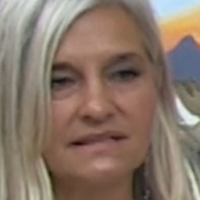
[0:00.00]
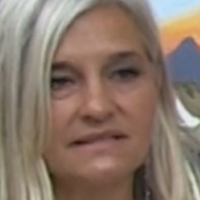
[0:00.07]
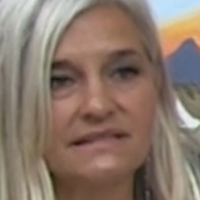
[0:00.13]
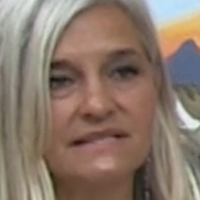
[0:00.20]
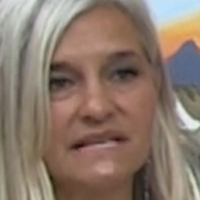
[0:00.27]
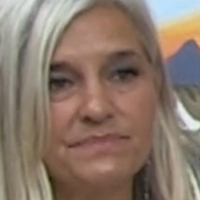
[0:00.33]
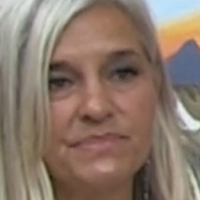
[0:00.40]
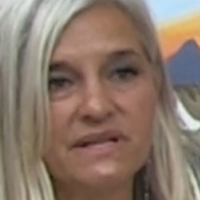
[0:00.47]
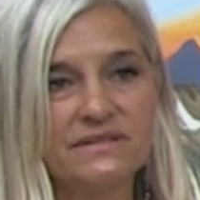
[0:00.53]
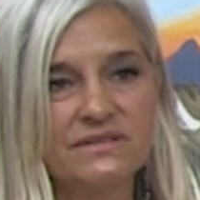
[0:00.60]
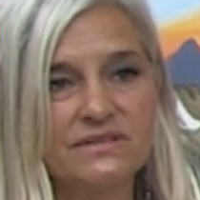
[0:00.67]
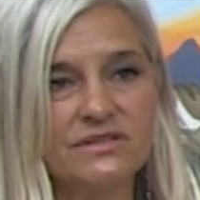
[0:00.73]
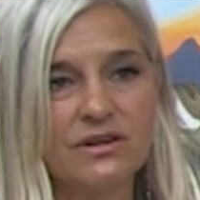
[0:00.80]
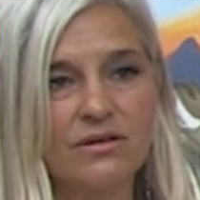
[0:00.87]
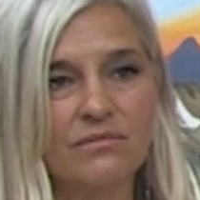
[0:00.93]
has
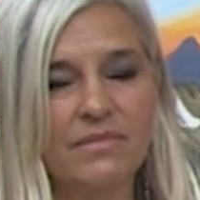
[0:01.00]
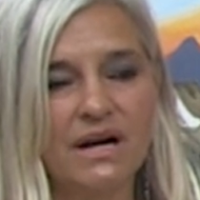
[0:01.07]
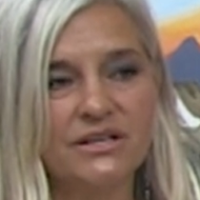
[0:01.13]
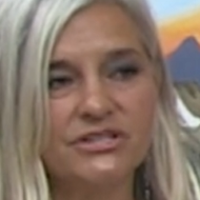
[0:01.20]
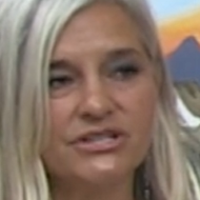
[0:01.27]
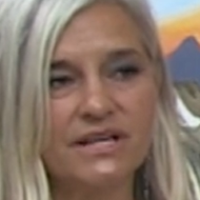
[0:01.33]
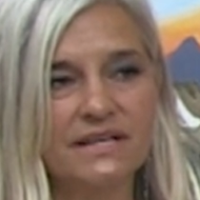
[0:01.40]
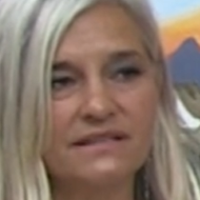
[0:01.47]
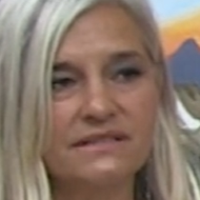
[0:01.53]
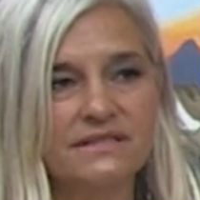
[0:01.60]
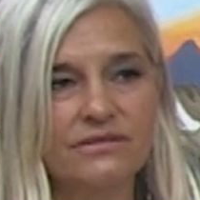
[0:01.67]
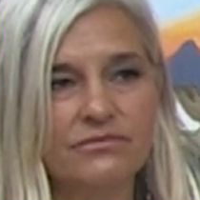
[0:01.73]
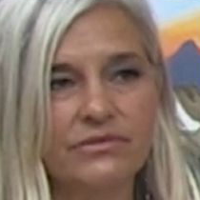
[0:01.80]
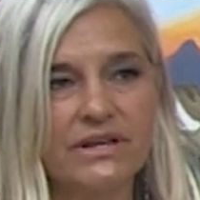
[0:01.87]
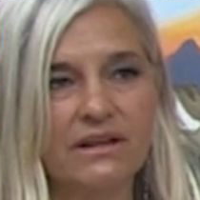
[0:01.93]
deepened so much
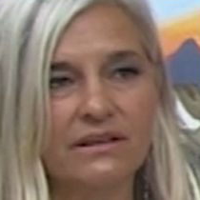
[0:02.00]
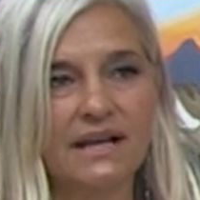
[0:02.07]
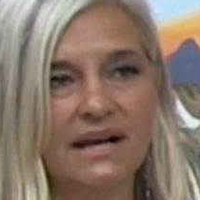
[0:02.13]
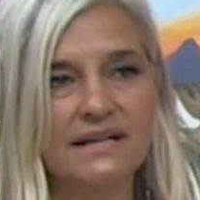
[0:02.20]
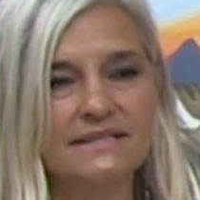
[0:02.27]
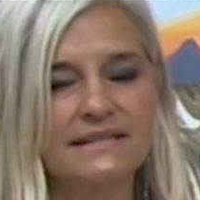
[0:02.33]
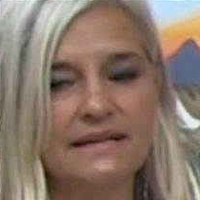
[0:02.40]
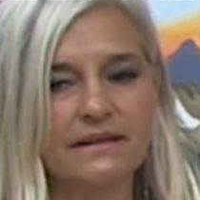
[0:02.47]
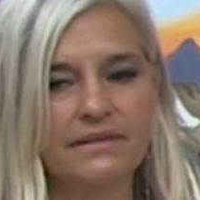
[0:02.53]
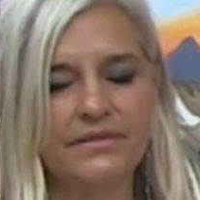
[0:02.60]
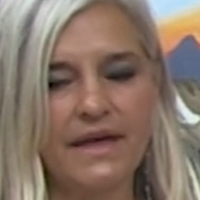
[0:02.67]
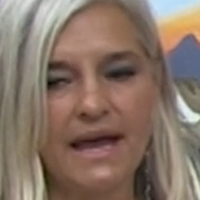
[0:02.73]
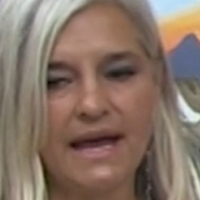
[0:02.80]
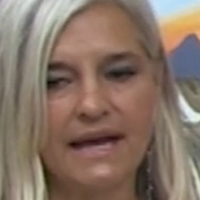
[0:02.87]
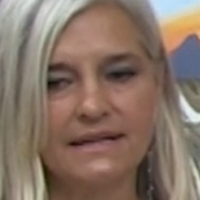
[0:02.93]
into realizing
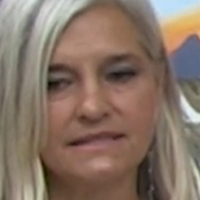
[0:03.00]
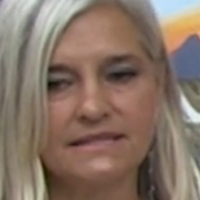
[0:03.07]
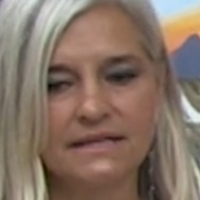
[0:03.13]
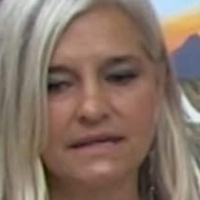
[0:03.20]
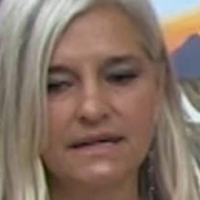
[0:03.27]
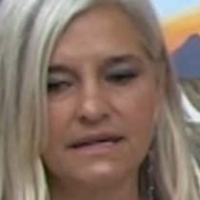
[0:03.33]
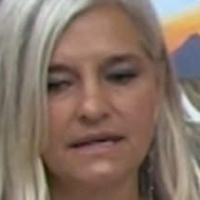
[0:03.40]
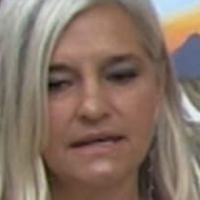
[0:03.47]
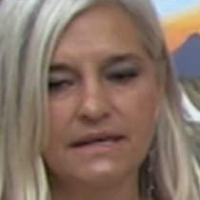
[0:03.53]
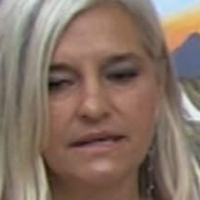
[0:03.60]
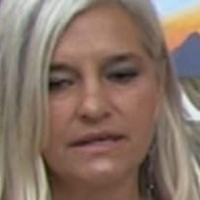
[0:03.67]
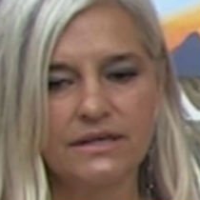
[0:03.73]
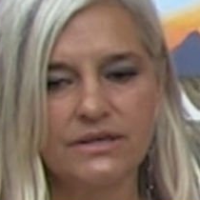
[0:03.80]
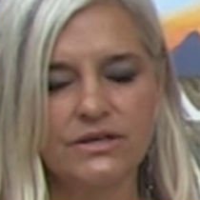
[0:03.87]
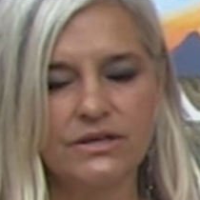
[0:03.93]
that,
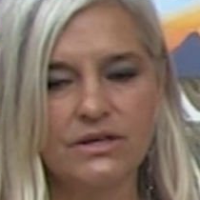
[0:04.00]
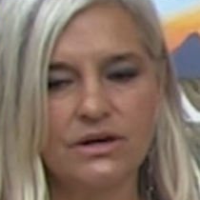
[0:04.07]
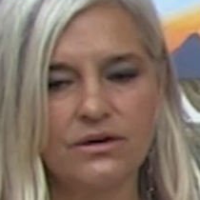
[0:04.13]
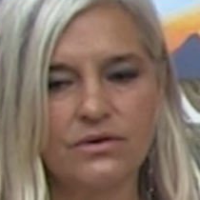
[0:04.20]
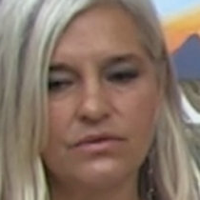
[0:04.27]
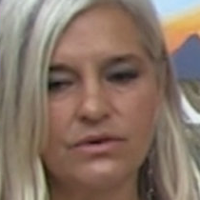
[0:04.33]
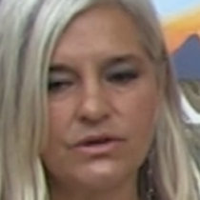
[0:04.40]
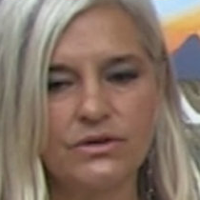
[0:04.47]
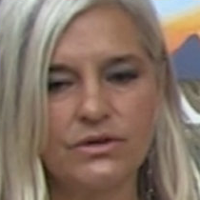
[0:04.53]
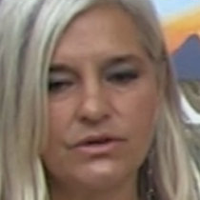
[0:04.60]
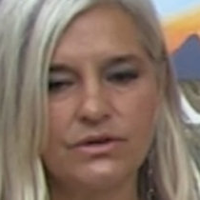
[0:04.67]
you know,